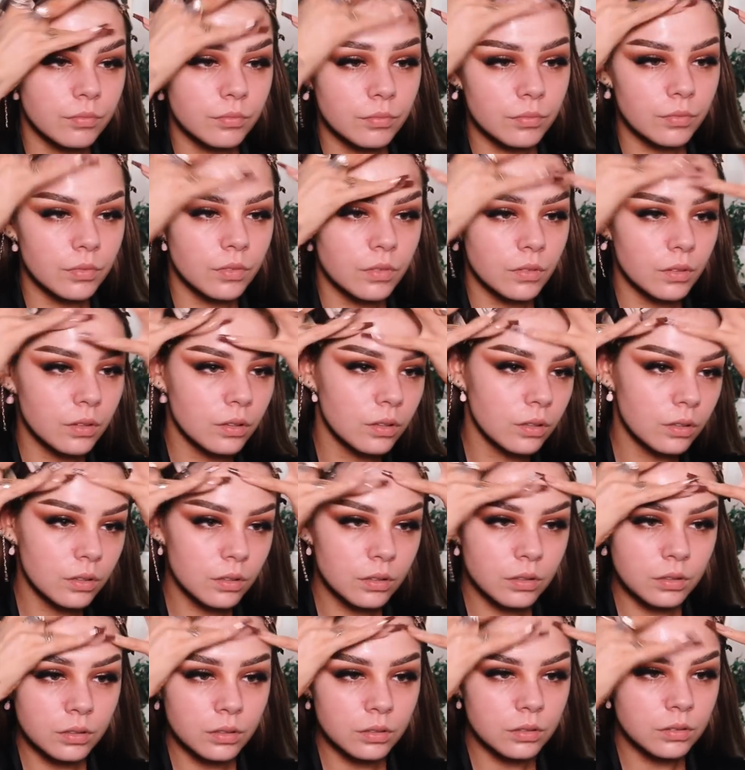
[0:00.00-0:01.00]
Yeah, it feels like a
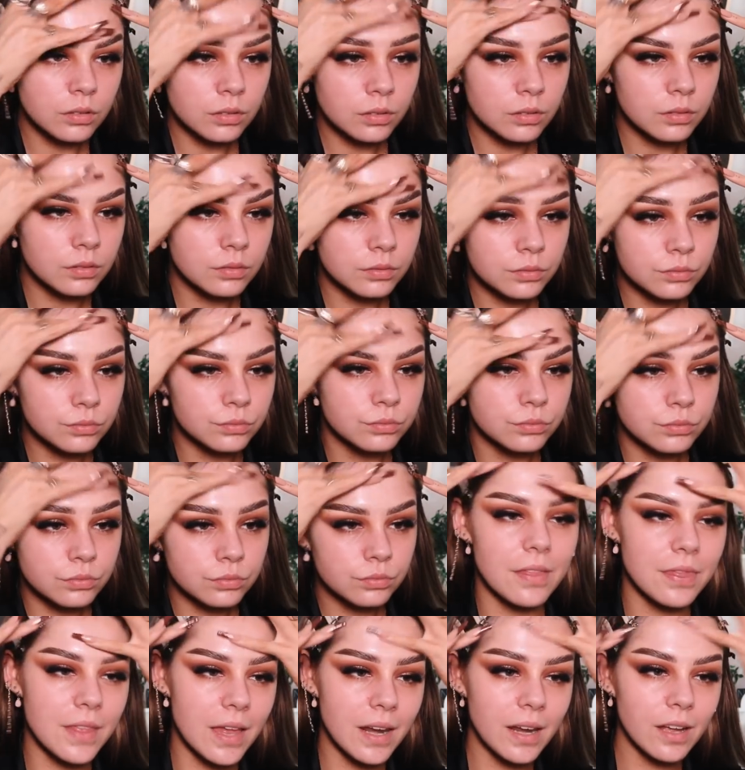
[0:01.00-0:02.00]
moisturizer at first
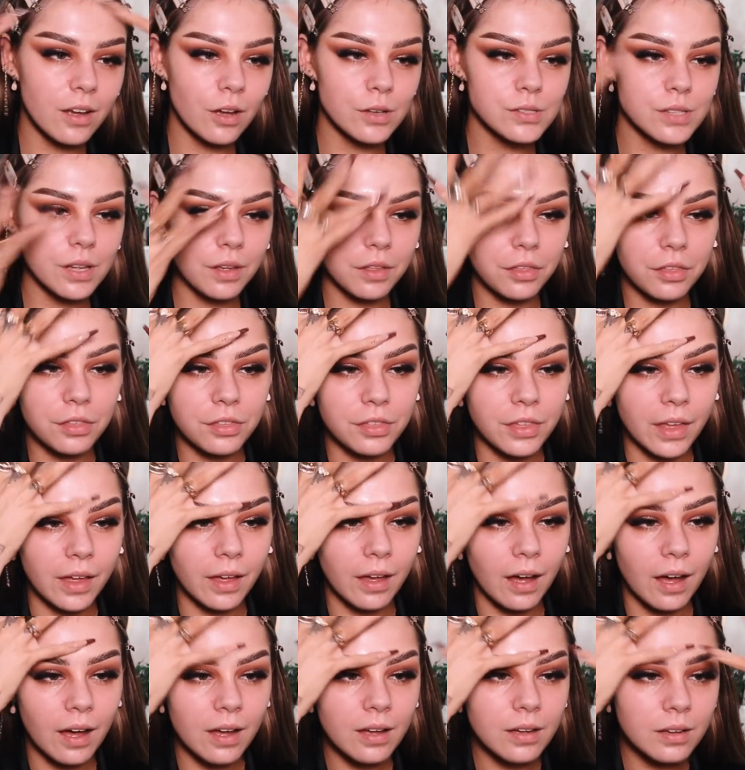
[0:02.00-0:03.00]
and then it goes like
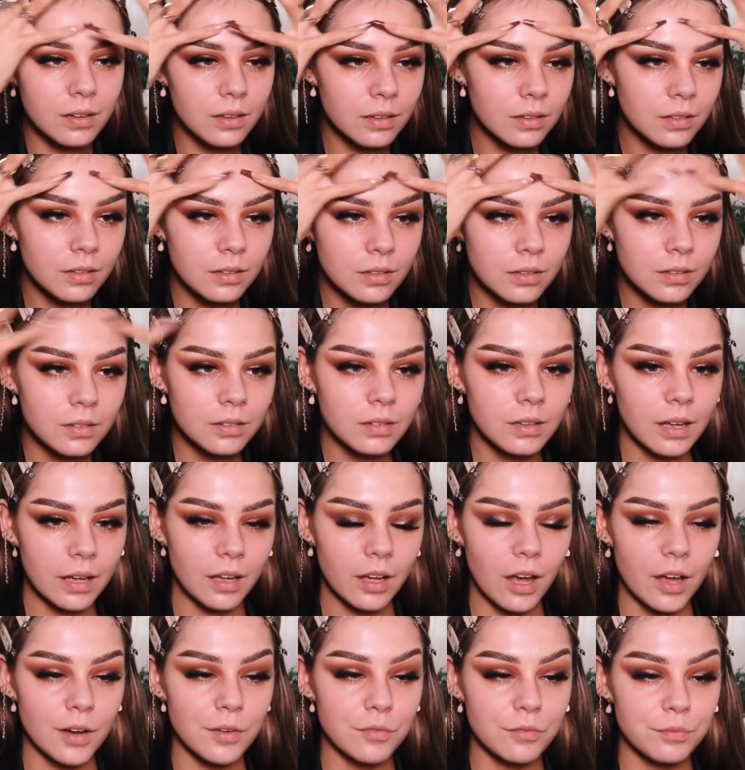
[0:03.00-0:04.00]
thicker and
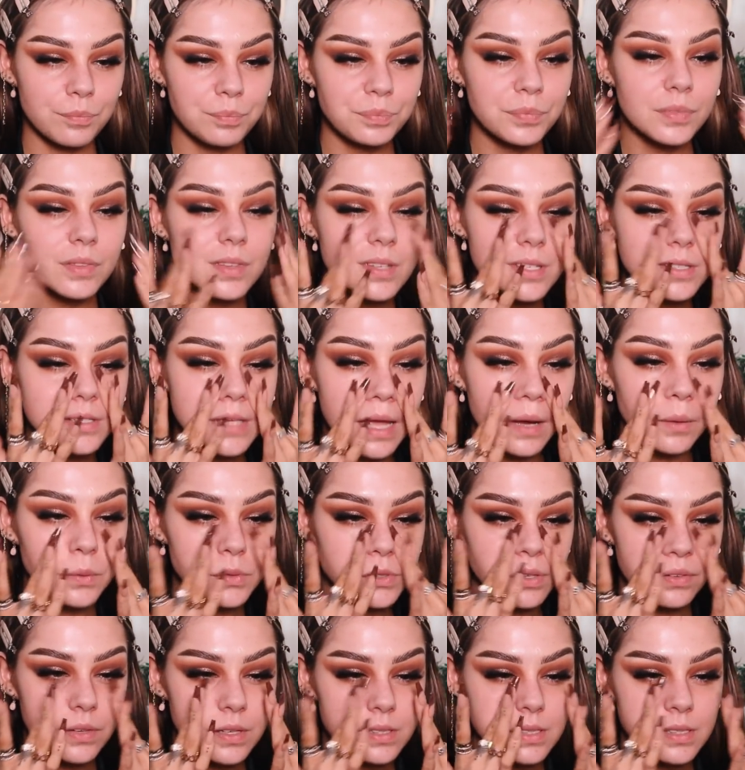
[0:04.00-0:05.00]
kind of
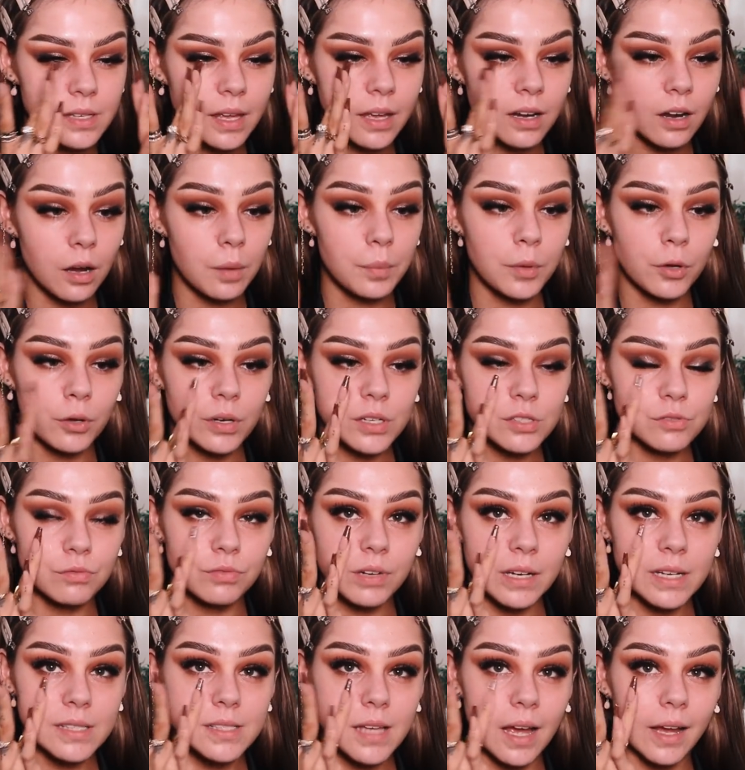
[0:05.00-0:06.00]
settles on the skin. Oh my God, it's
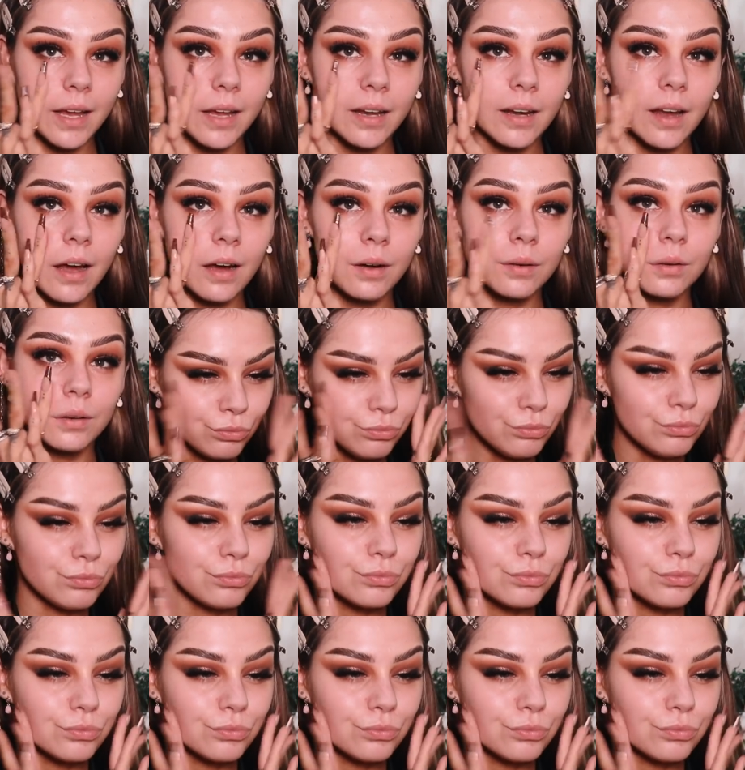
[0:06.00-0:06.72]
really tacky now.